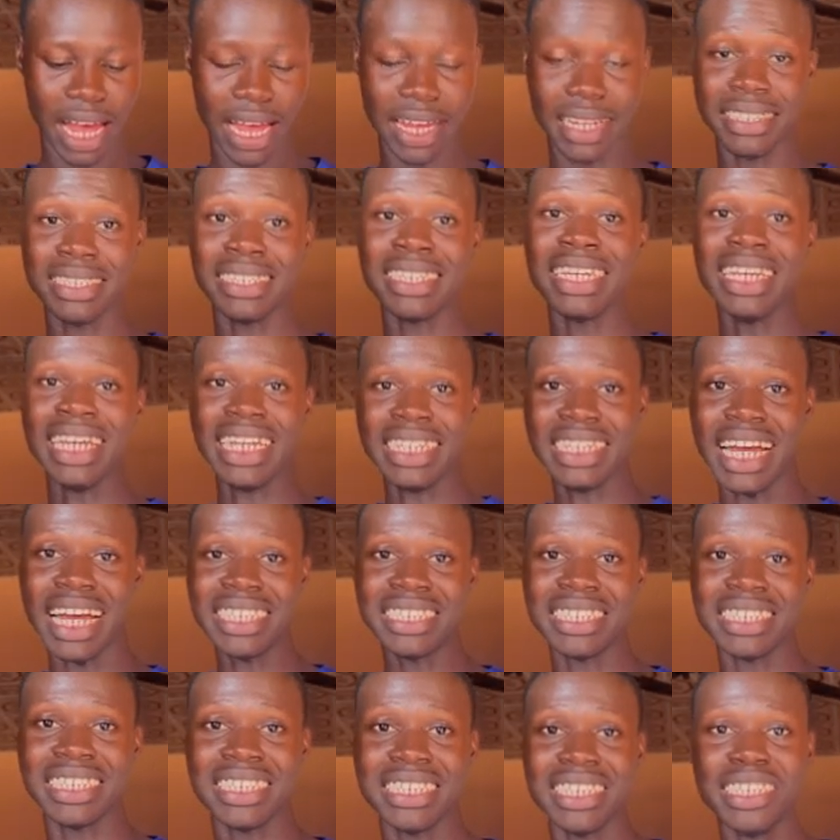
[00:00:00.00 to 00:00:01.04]
And
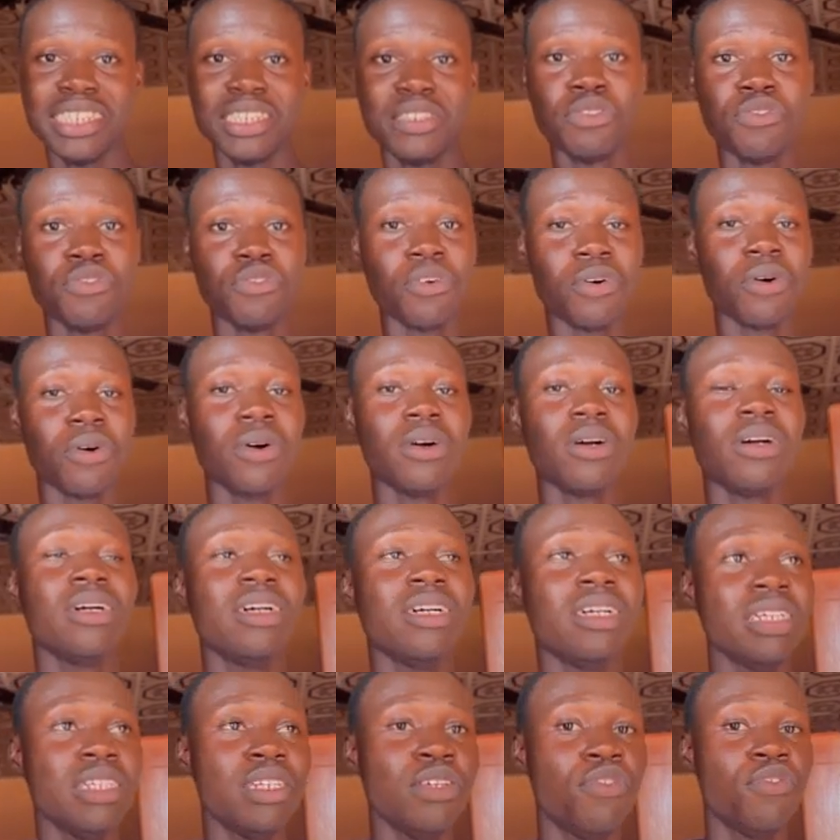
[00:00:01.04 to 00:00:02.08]
that is it for
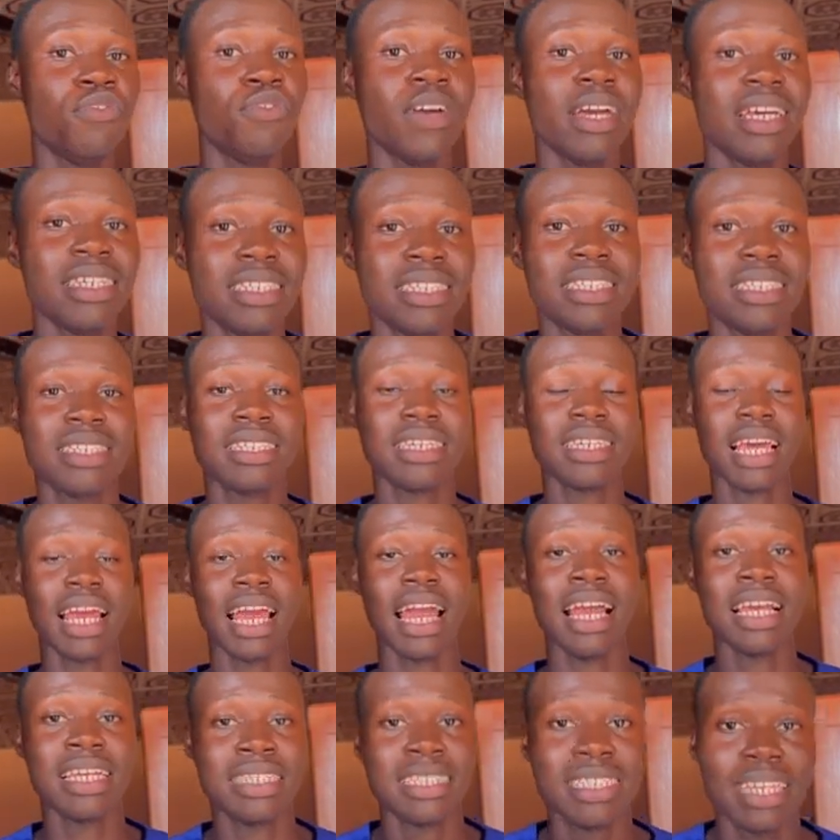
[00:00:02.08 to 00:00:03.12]
the first
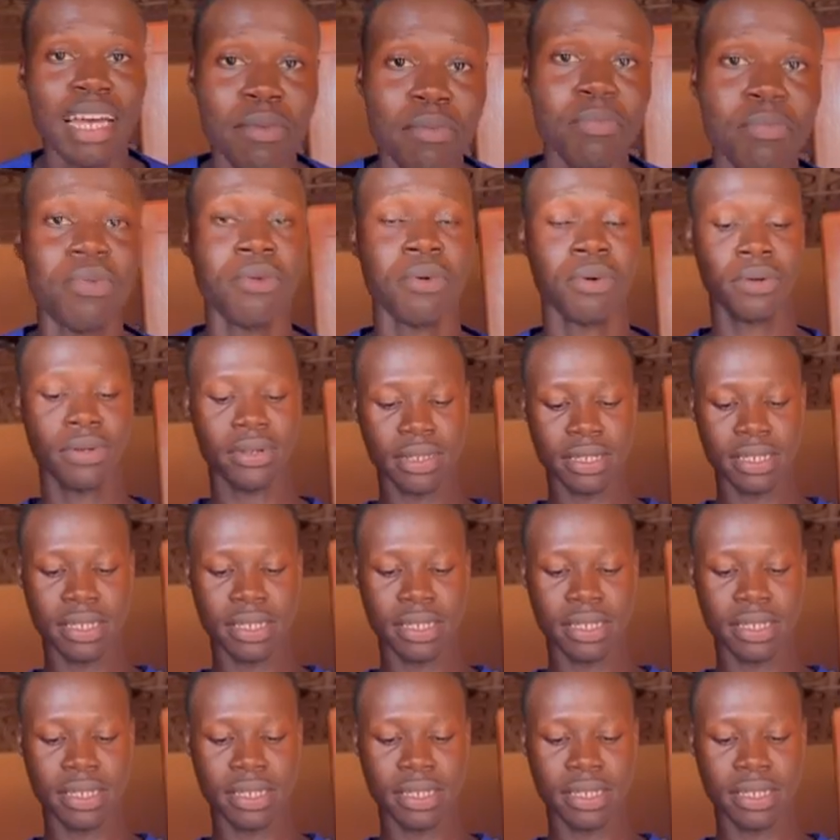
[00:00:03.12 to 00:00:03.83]
example.